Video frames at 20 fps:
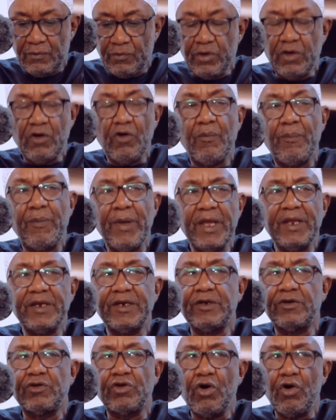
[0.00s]
We
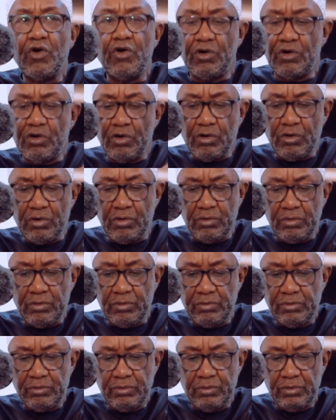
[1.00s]
obeyed no law
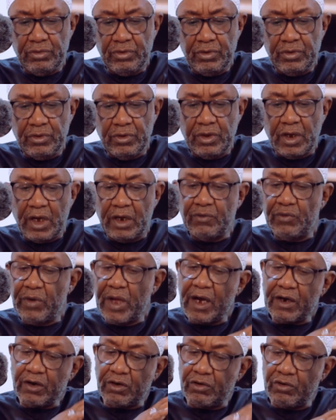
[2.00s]
and we
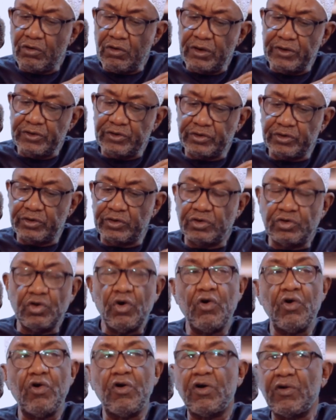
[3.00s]
acknowledged
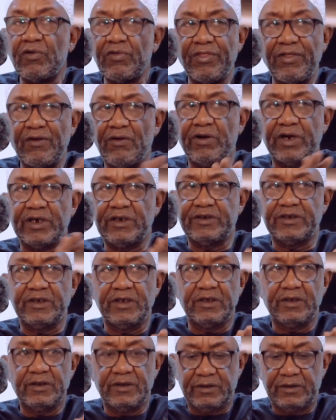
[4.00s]
no authority